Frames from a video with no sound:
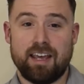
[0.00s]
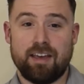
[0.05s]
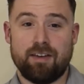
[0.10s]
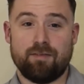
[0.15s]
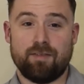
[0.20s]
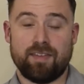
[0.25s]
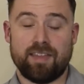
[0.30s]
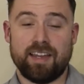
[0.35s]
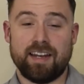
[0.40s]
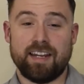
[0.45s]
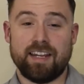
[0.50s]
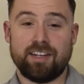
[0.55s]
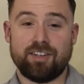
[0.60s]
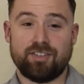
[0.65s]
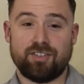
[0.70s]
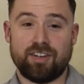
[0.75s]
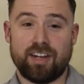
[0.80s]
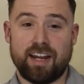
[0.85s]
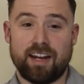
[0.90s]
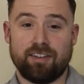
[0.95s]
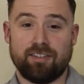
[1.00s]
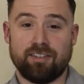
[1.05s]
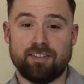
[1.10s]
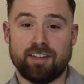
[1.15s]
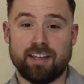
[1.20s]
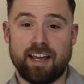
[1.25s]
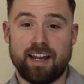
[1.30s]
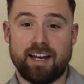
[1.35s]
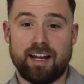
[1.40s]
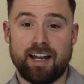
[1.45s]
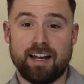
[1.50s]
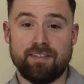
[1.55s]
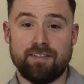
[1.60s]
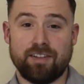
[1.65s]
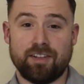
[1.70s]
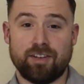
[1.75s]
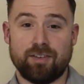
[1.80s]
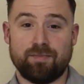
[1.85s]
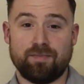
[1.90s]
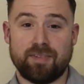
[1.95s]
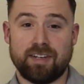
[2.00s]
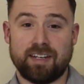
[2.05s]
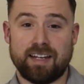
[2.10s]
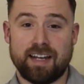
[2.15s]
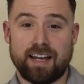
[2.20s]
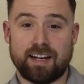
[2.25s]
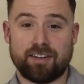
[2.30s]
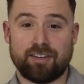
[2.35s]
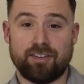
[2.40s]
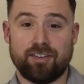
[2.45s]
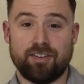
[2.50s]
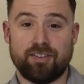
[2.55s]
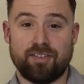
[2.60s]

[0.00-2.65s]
Within each channel, an envelope detector